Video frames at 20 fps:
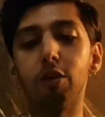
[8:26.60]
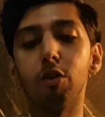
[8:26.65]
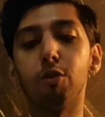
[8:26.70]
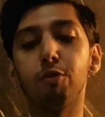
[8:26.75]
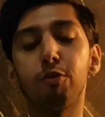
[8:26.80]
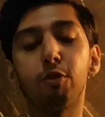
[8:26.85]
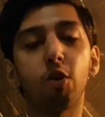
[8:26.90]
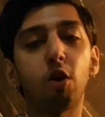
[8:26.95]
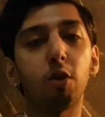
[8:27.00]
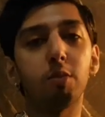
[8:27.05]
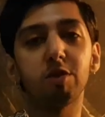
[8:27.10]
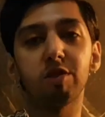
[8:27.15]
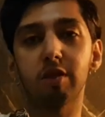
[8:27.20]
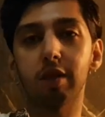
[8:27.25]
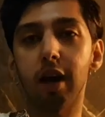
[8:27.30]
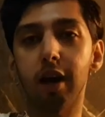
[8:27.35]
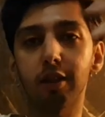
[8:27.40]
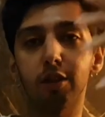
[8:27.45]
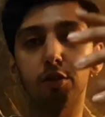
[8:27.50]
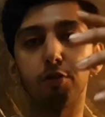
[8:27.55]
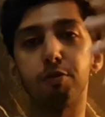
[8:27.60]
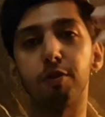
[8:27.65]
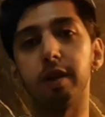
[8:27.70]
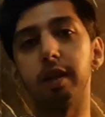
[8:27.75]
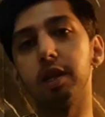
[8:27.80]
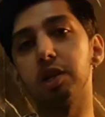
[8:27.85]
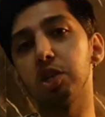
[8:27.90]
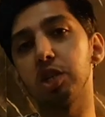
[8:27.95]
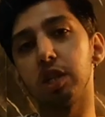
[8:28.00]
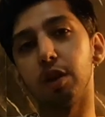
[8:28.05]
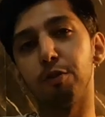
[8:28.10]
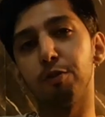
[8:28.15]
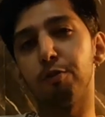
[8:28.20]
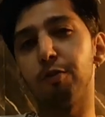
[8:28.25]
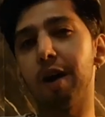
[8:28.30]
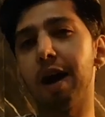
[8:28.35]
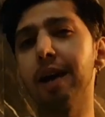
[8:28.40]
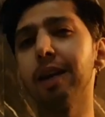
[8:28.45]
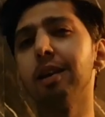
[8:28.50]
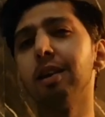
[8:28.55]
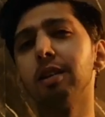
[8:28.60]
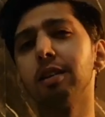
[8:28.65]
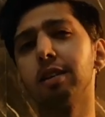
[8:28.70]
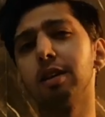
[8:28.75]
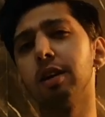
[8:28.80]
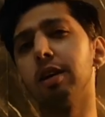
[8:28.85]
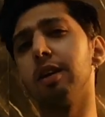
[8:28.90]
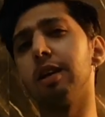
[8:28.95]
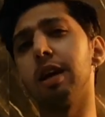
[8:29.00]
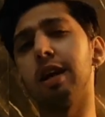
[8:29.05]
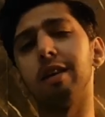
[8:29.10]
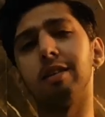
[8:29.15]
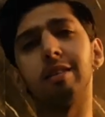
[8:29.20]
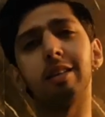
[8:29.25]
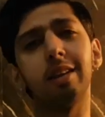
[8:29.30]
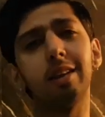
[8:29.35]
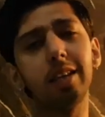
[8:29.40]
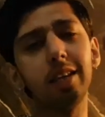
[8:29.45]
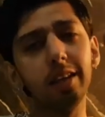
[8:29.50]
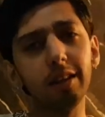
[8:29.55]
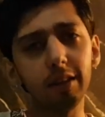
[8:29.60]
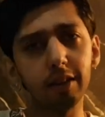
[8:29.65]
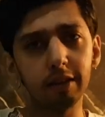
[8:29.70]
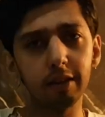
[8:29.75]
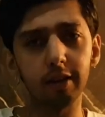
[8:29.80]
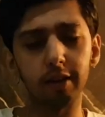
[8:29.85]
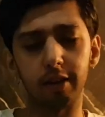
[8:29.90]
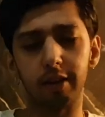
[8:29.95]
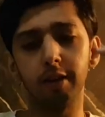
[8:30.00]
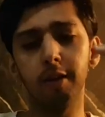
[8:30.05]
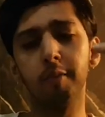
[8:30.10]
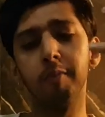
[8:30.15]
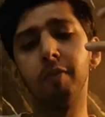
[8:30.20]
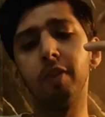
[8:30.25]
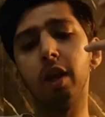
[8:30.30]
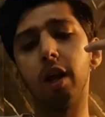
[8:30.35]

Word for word: You know, from start to finish, the final third has yielded